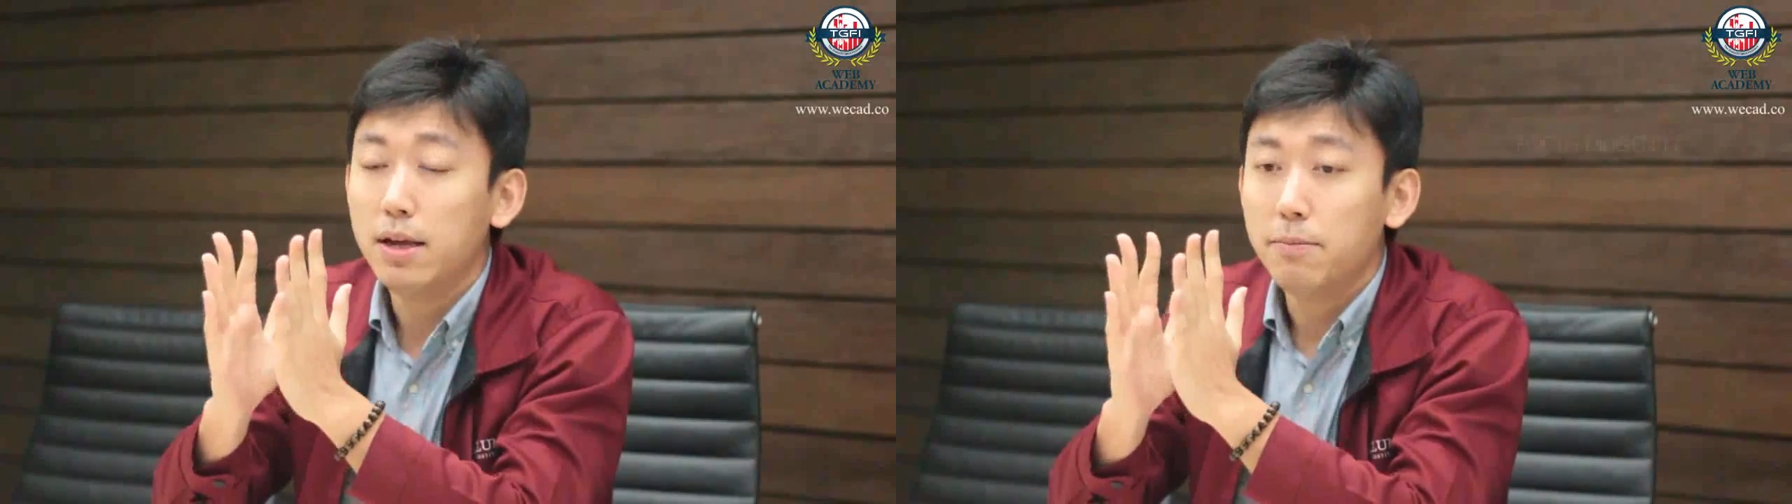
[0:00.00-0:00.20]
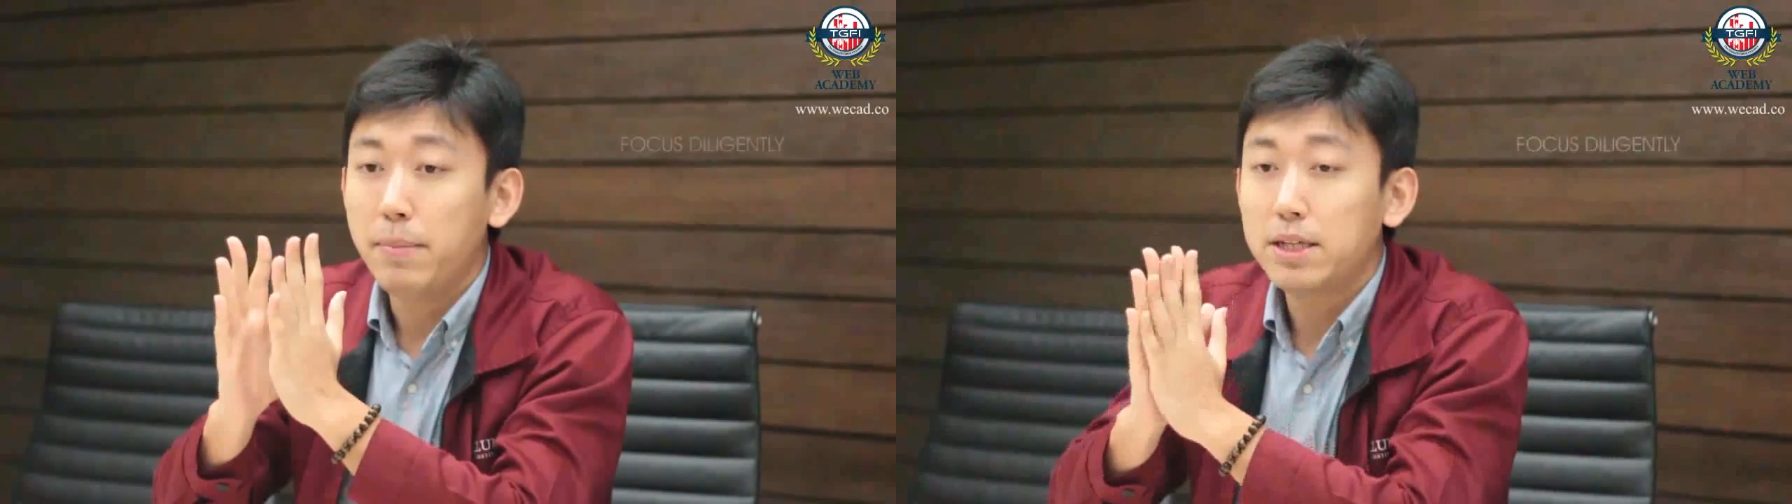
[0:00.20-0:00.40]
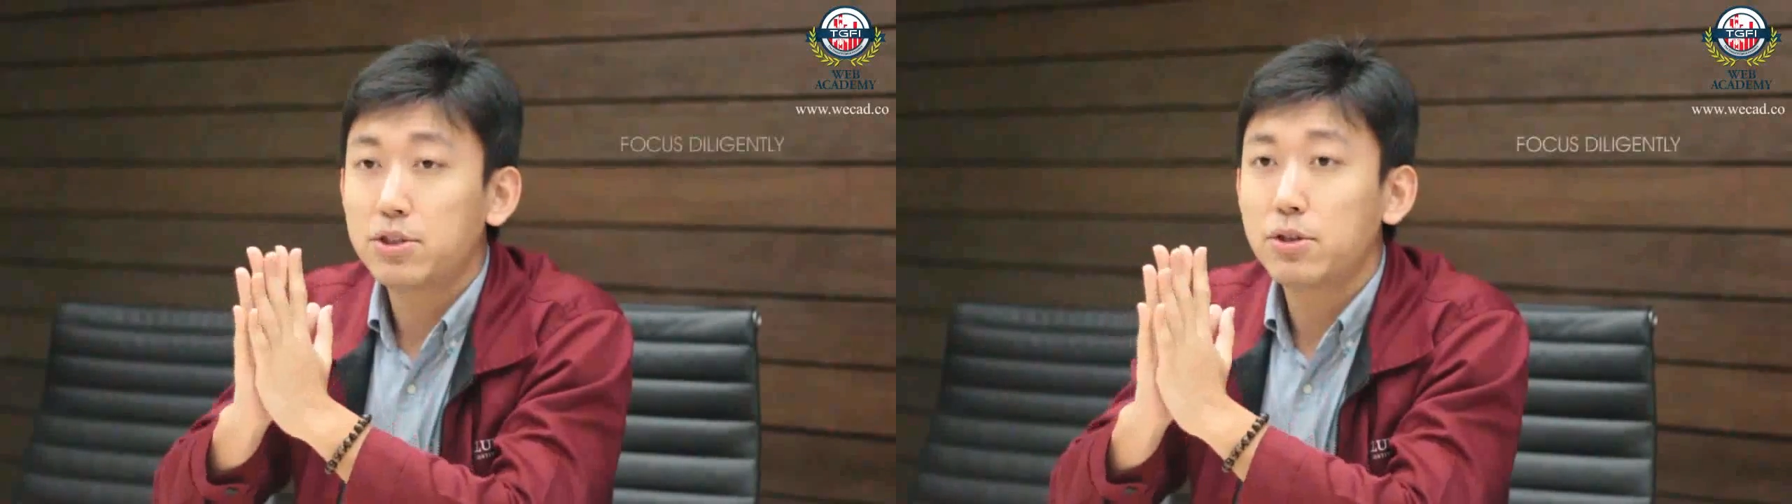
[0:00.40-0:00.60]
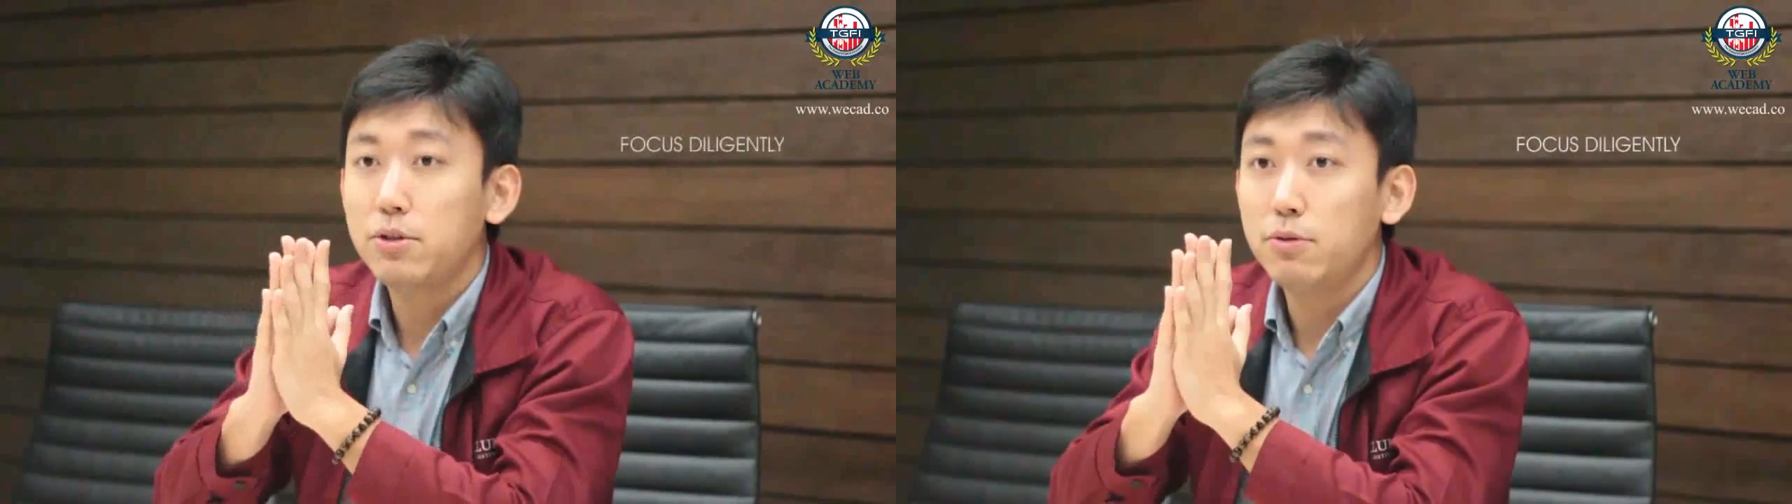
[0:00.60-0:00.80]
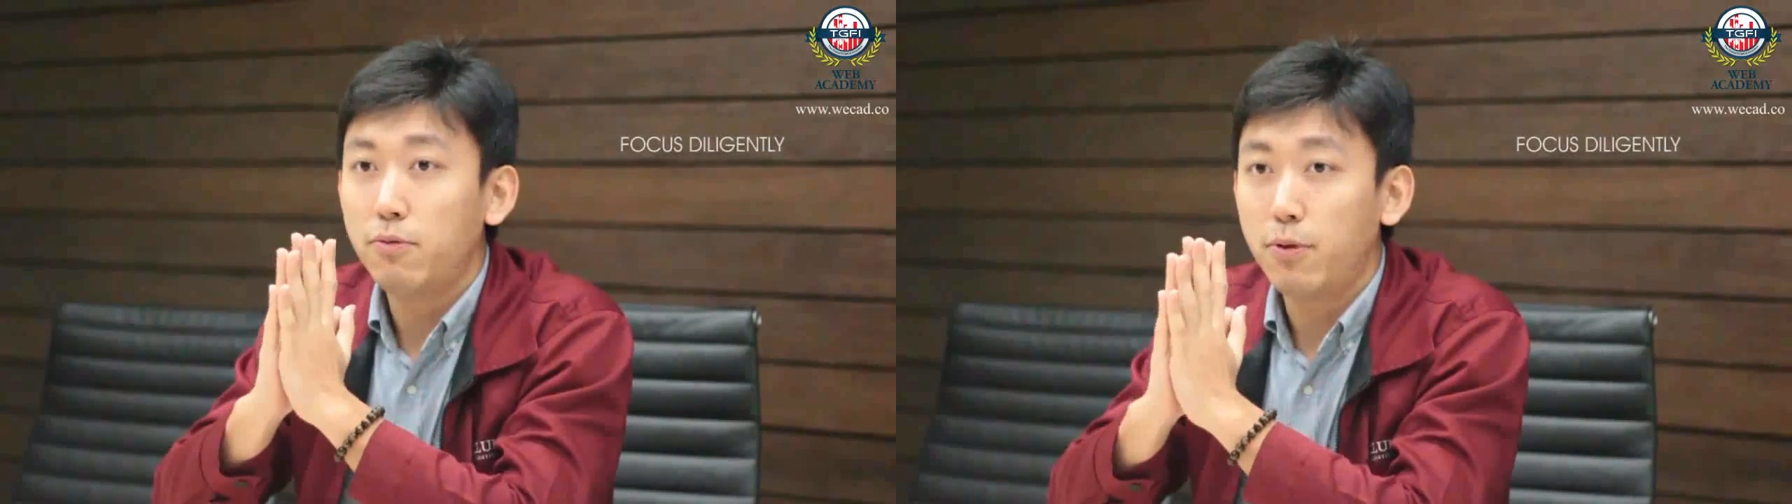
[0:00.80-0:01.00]
make sure
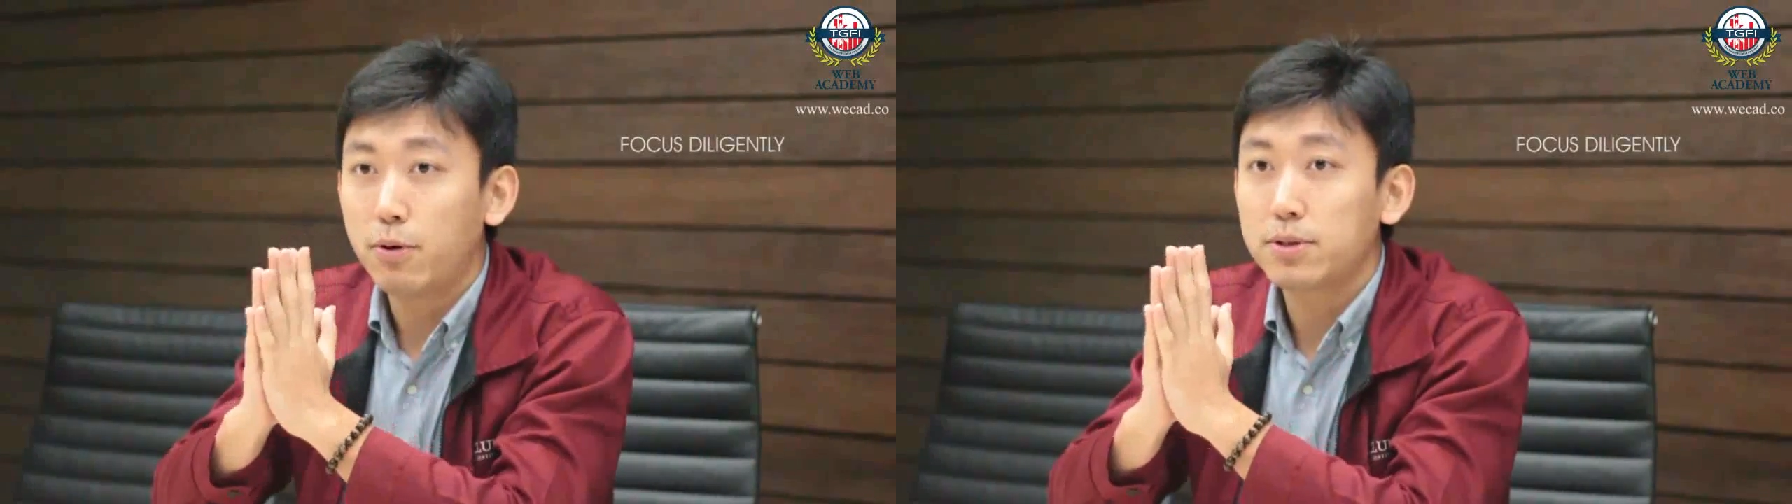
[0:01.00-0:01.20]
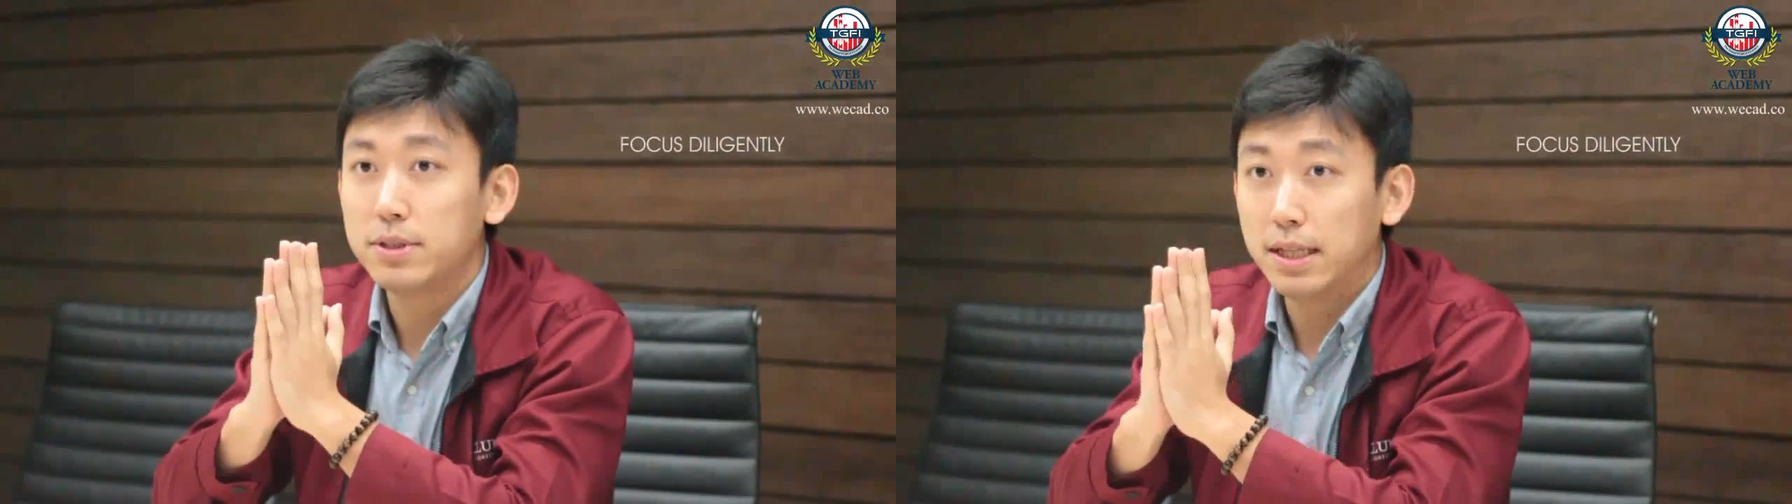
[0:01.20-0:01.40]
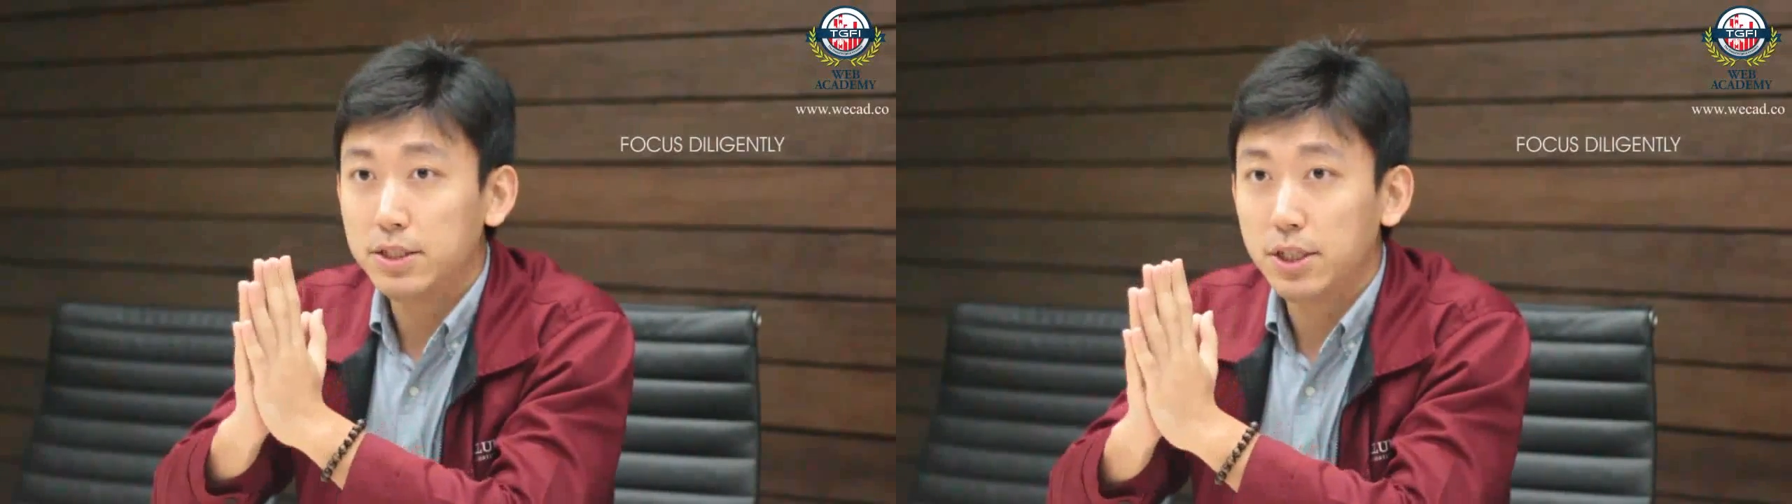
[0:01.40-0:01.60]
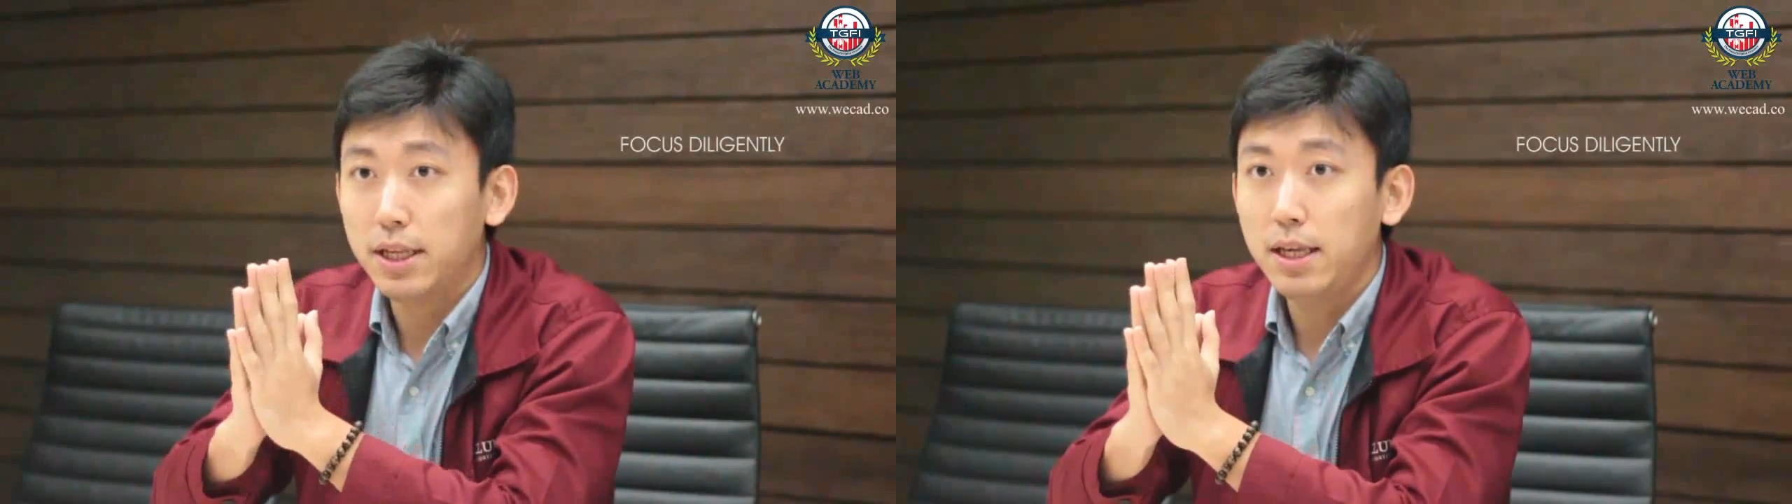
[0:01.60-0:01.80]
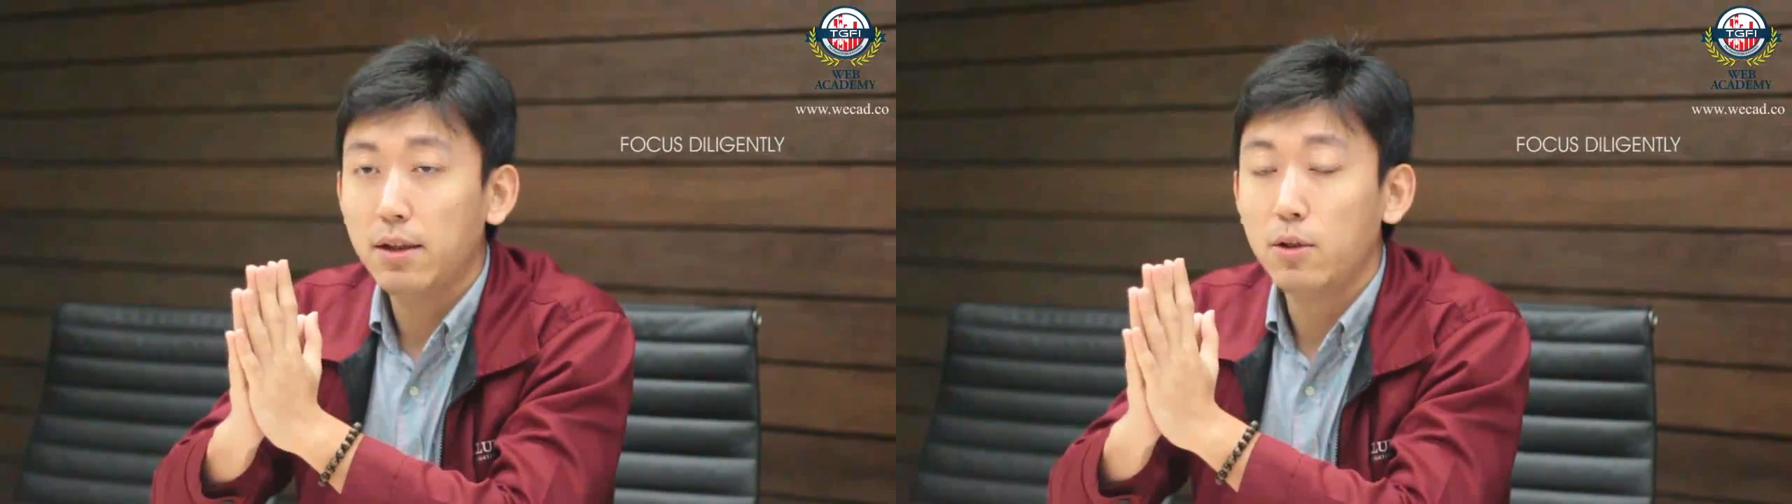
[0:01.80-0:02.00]
you focus diligently,